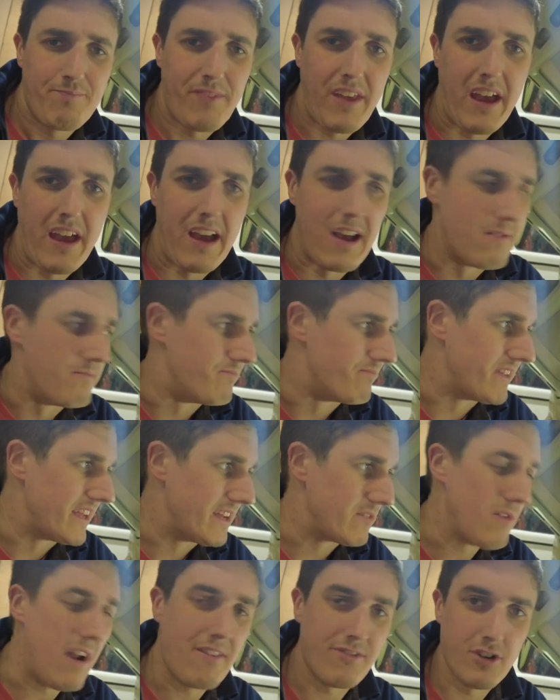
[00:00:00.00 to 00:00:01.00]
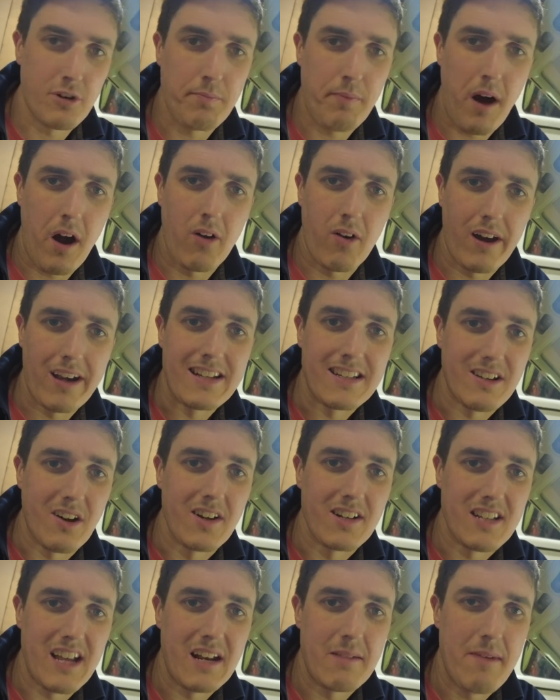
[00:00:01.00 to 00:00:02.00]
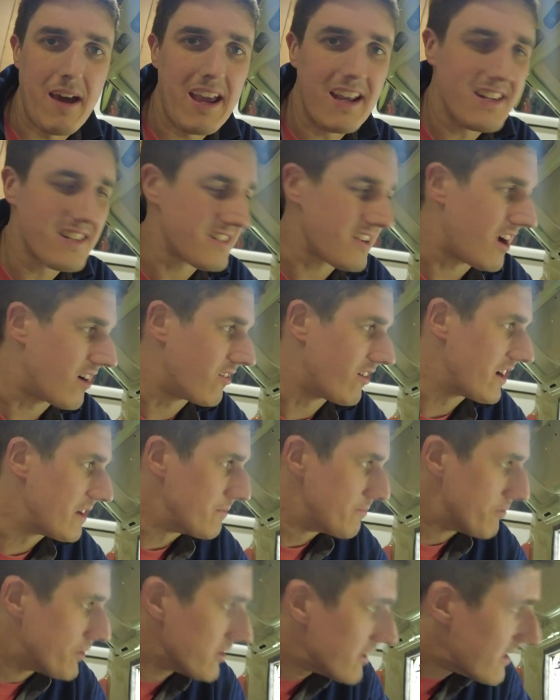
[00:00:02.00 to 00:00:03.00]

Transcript: Um, it revs up all right, so I'd say the main is all right, but